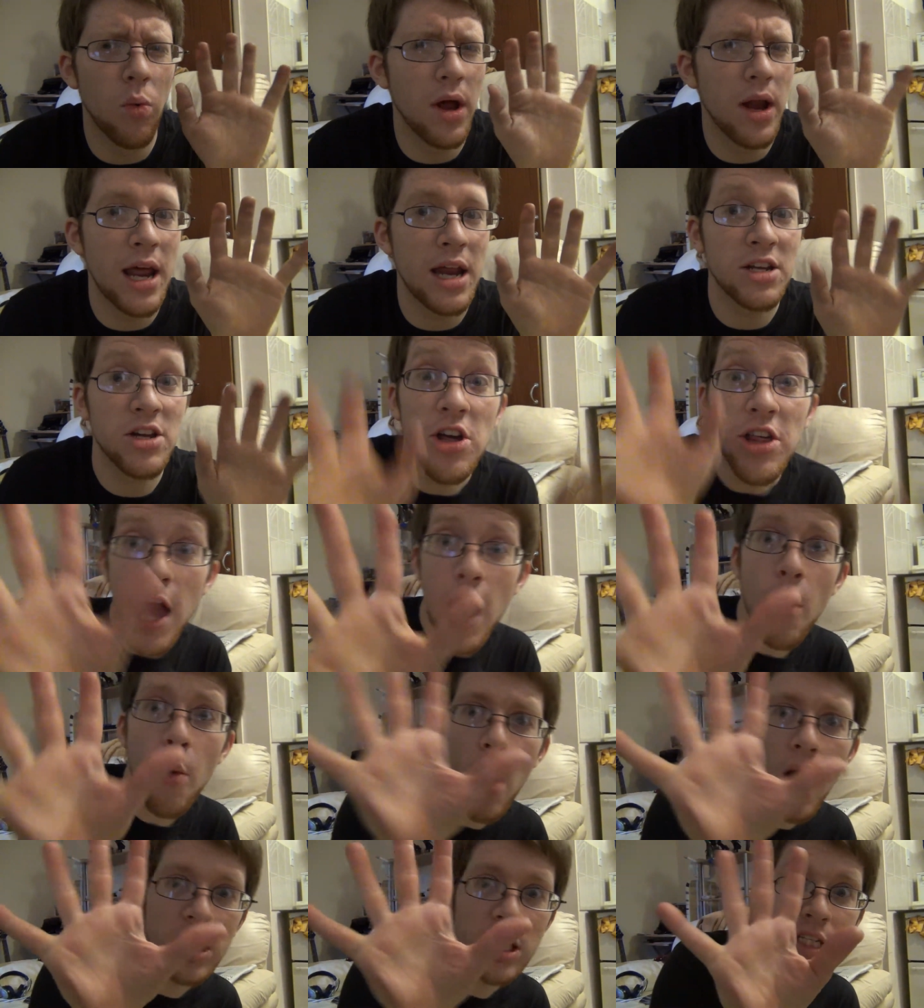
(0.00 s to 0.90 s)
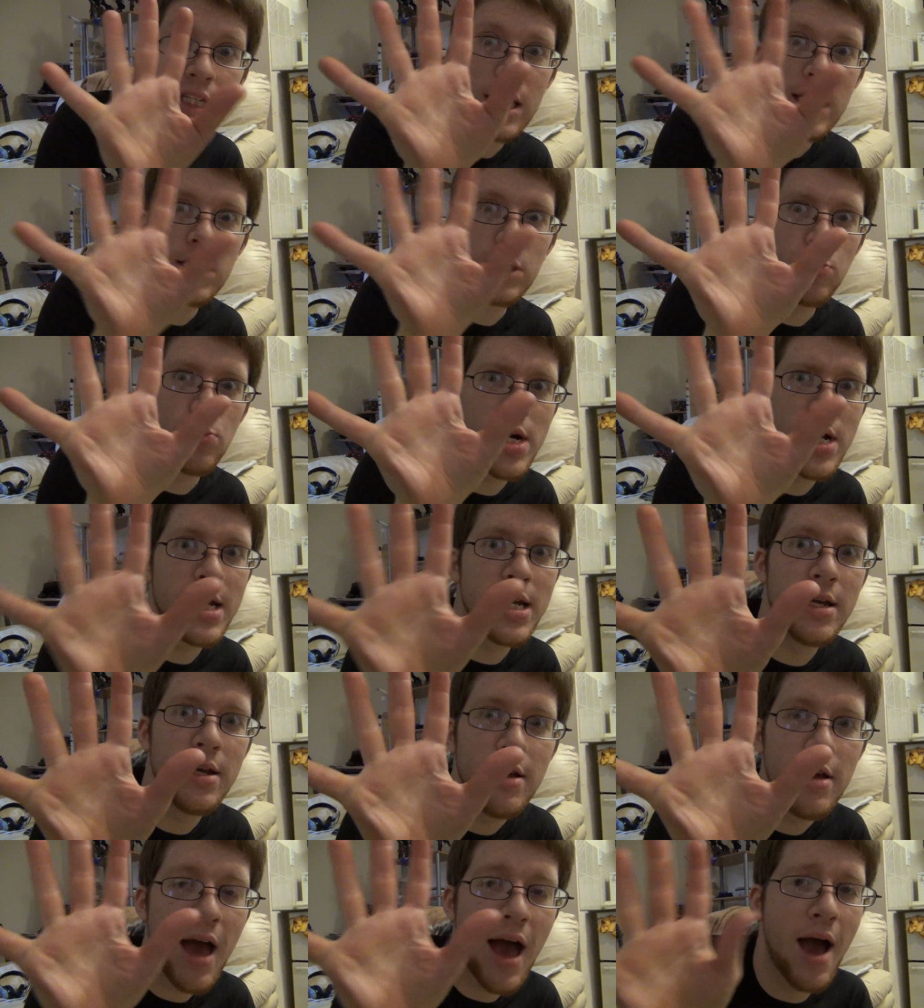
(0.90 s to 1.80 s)
hand? Because I washed this one.
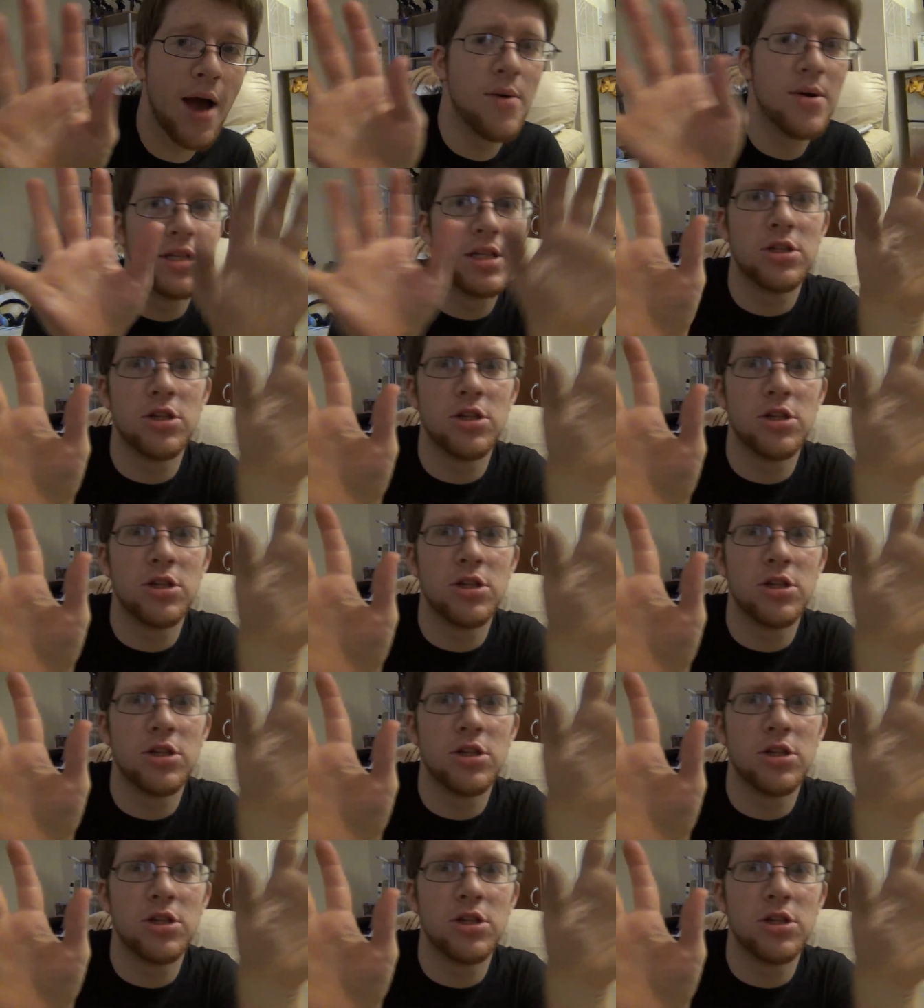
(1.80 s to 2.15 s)
I wanted to